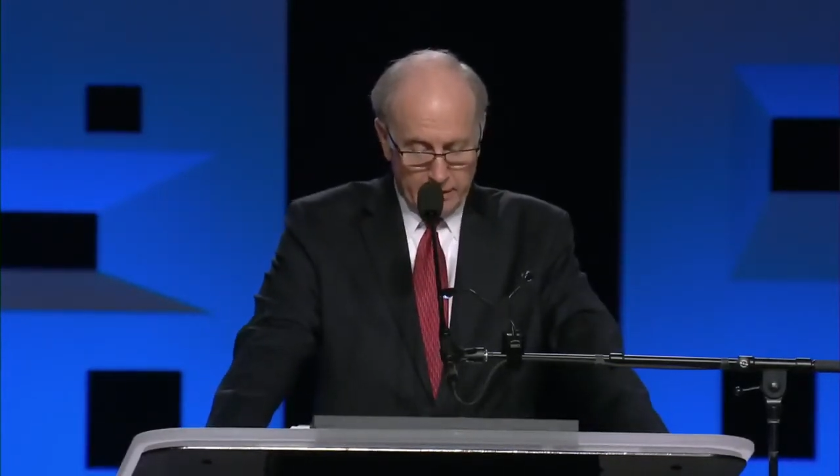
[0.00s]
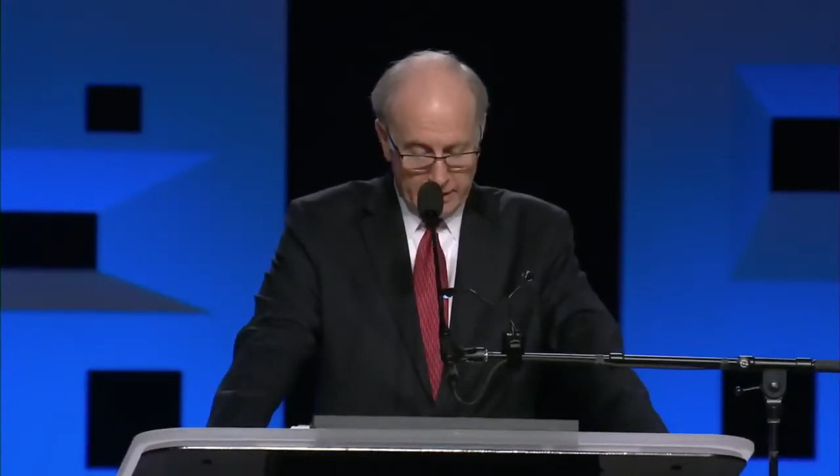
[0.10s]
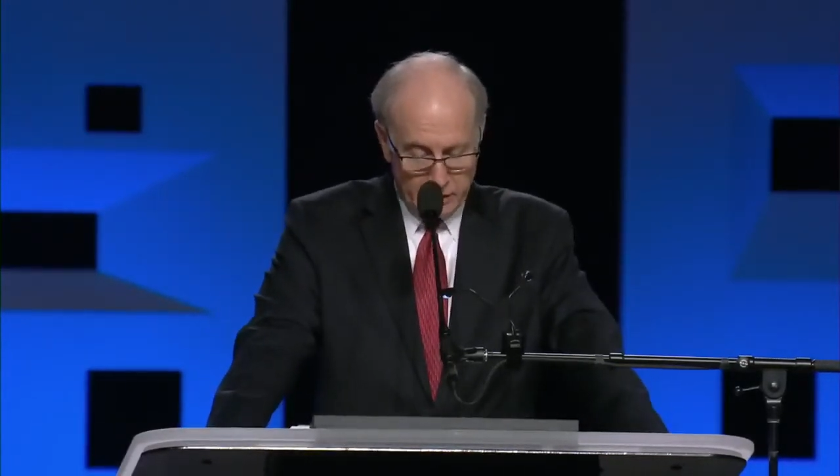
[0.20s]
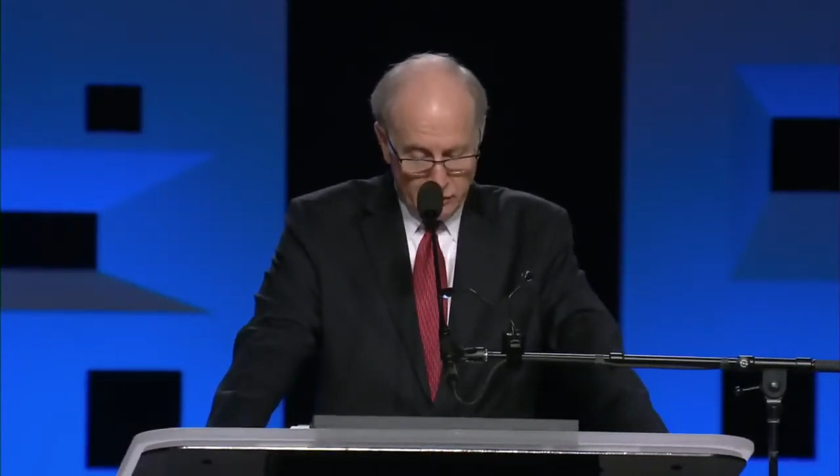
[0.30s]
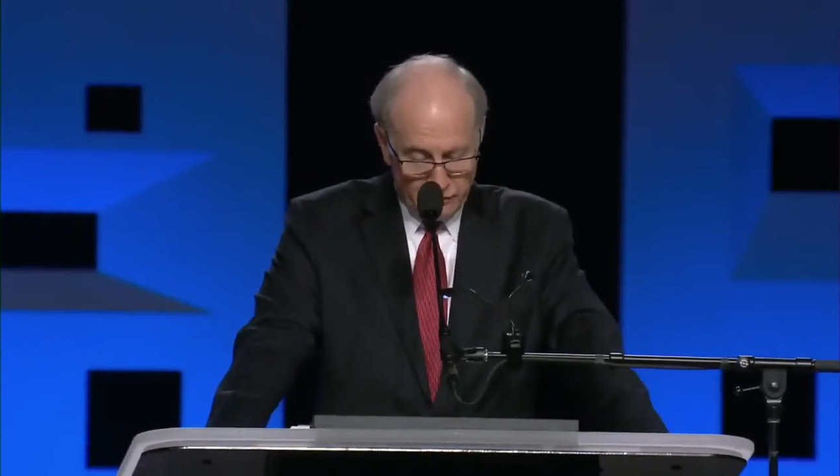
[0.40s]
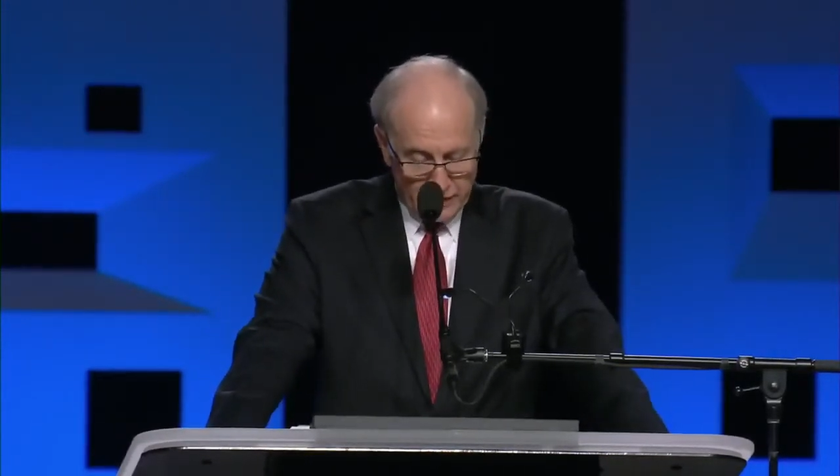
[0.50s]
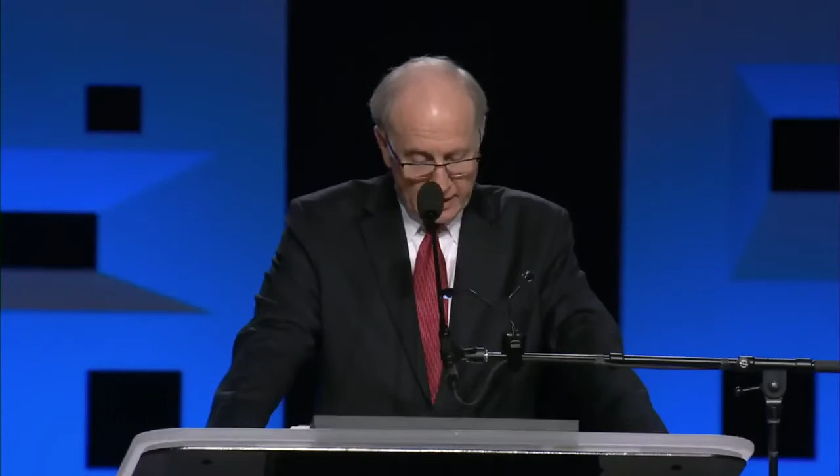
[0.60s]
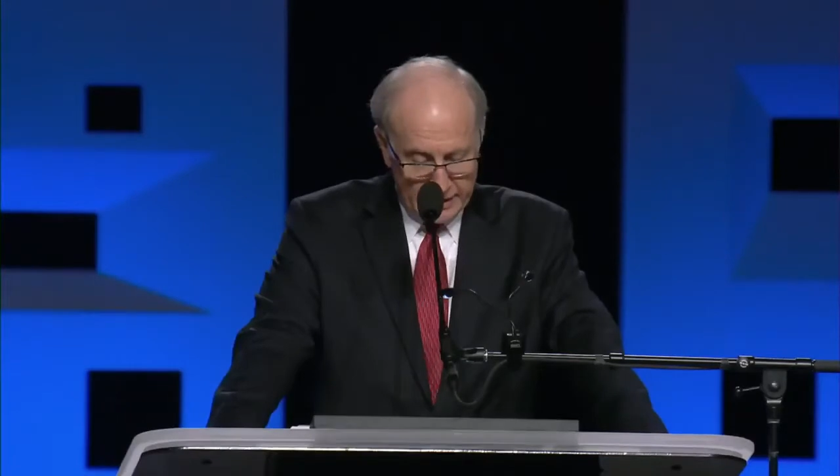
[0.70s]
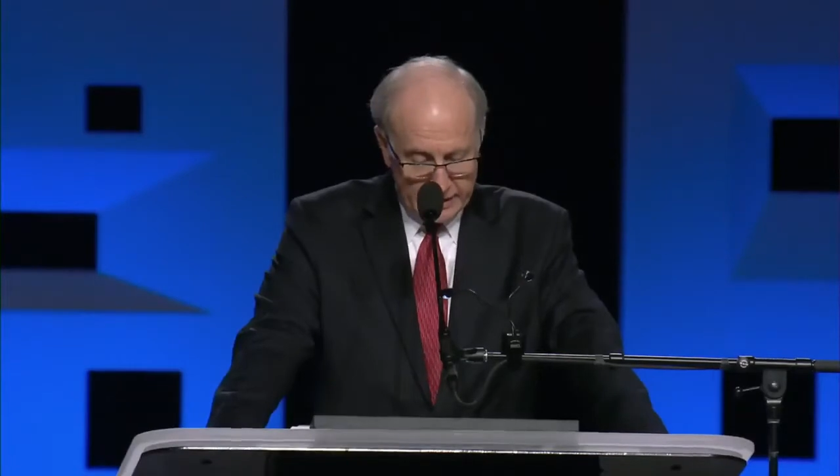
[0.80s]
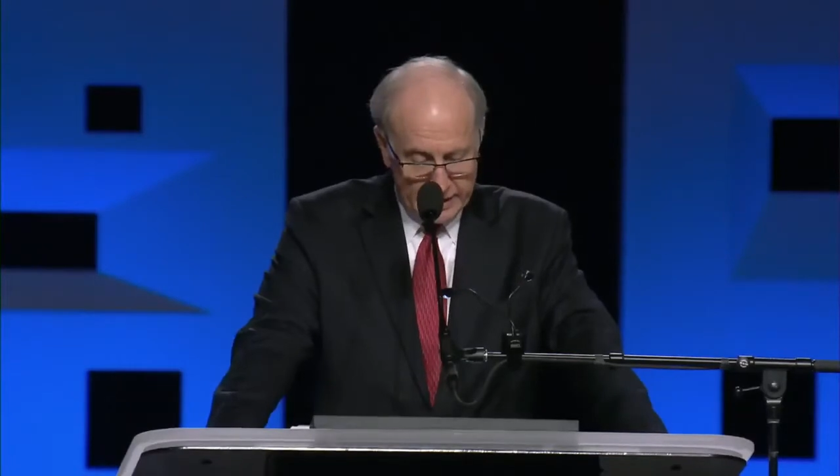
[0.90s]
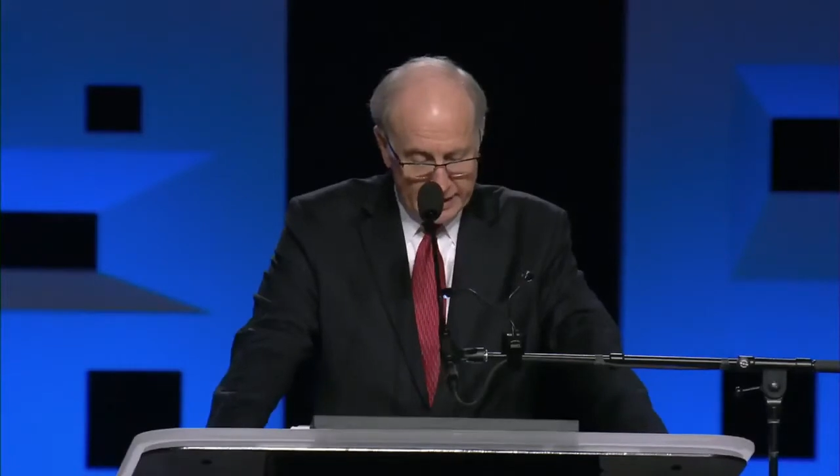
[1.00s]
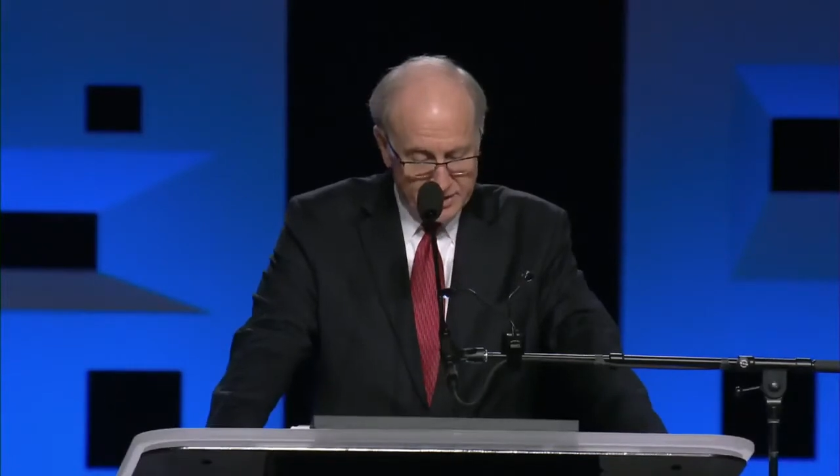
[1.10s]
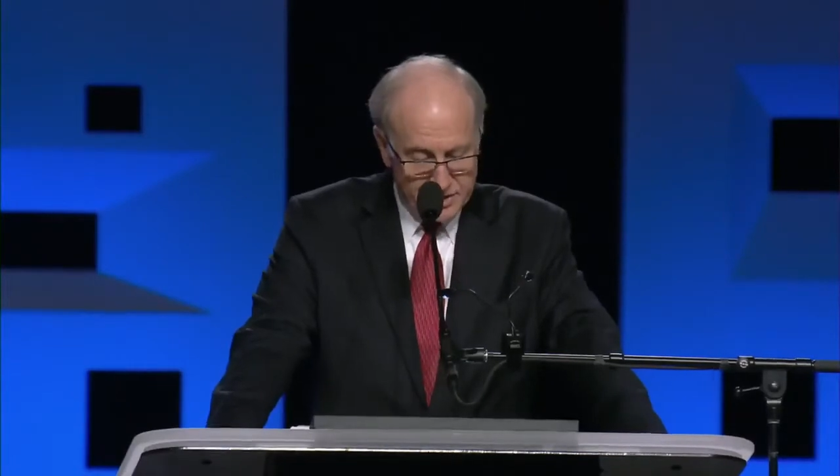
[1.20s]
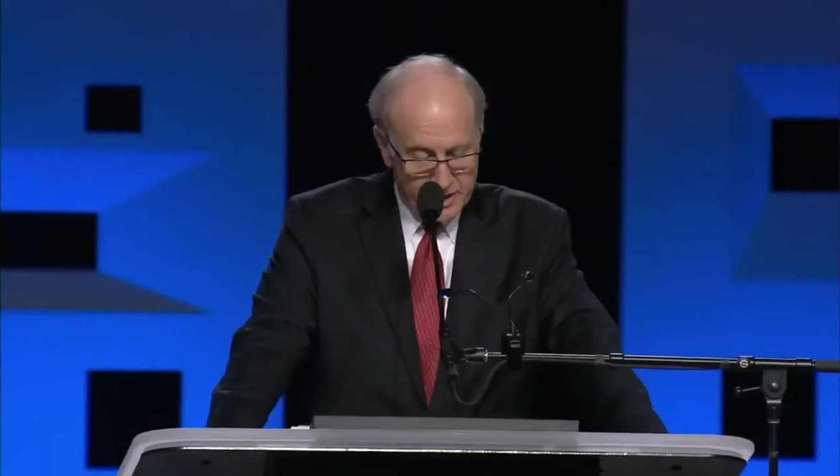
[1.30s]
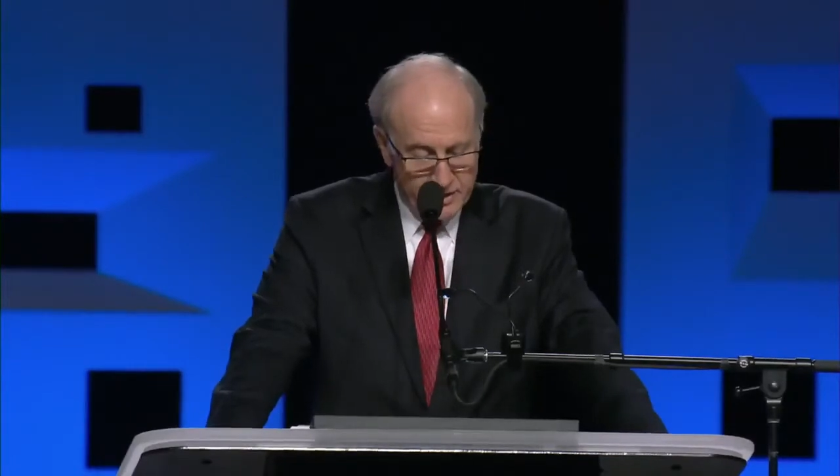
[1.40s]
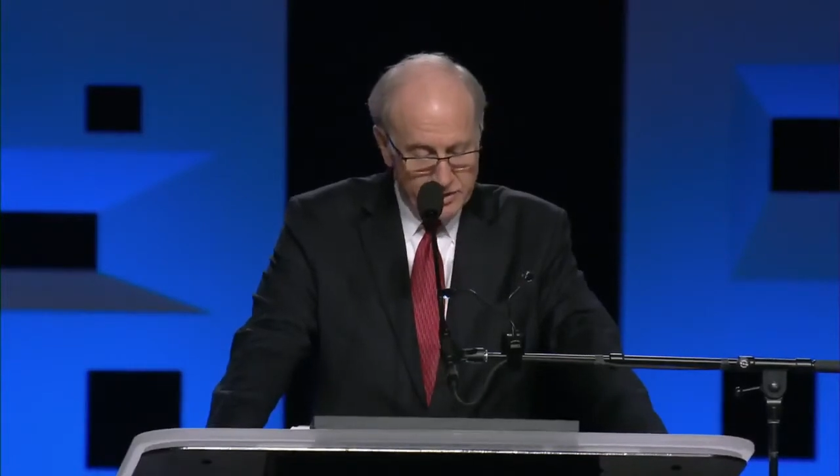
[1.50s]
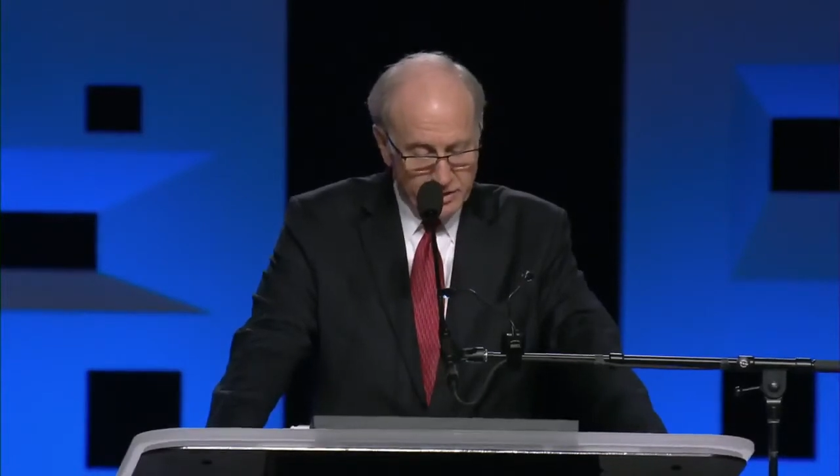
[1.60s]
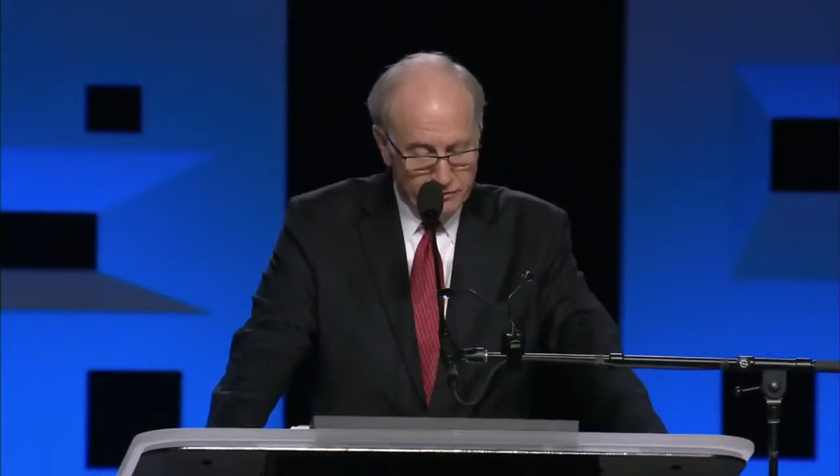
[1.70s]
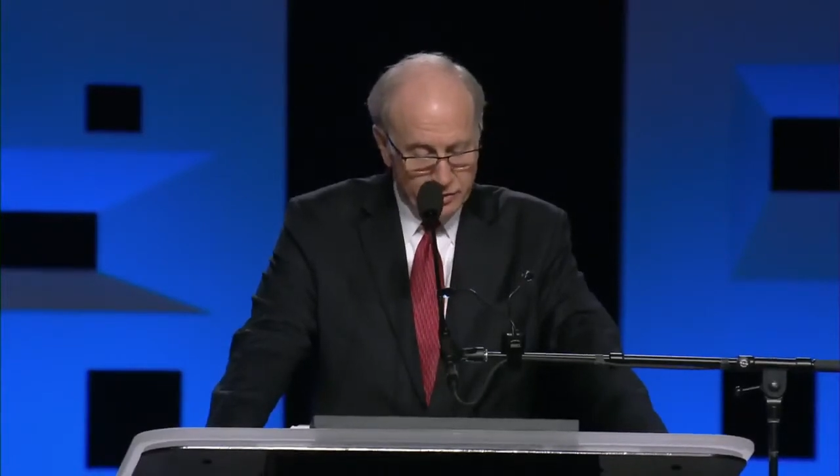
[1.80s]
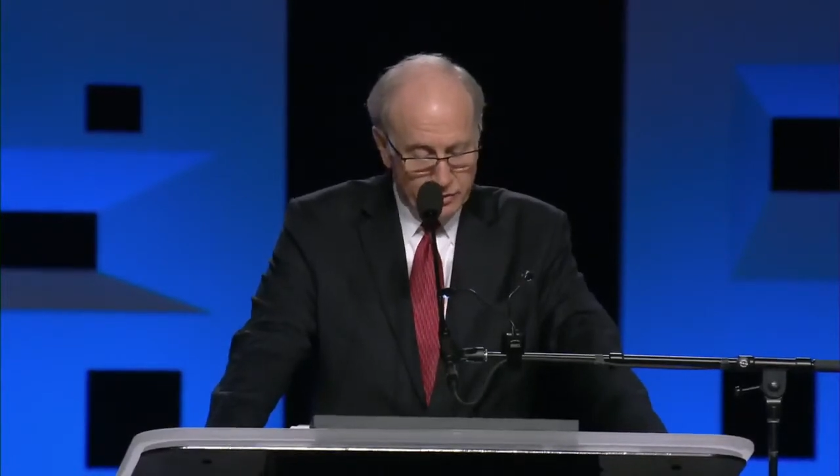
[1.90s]
and unified in its sense
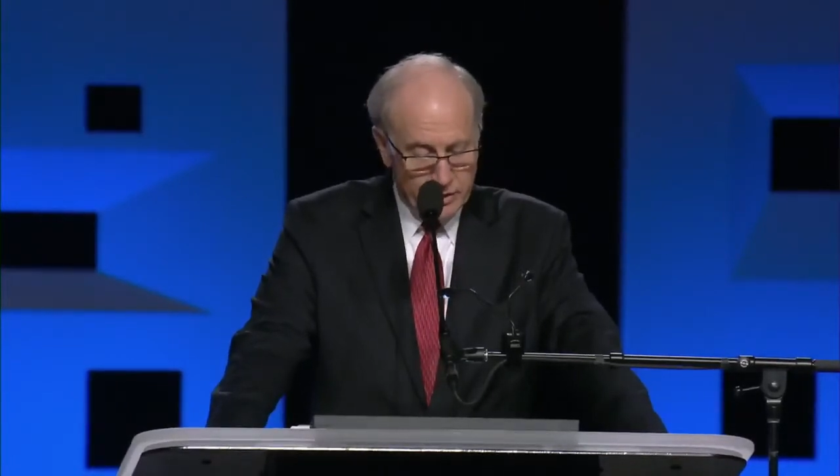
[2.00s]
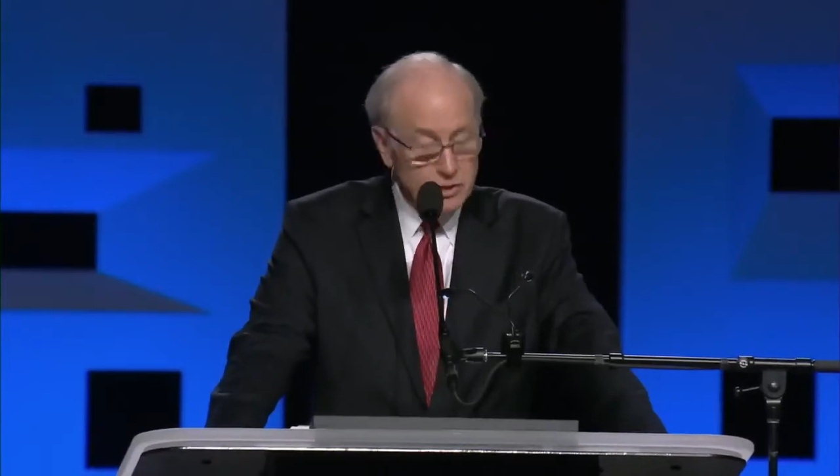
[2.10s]
of duty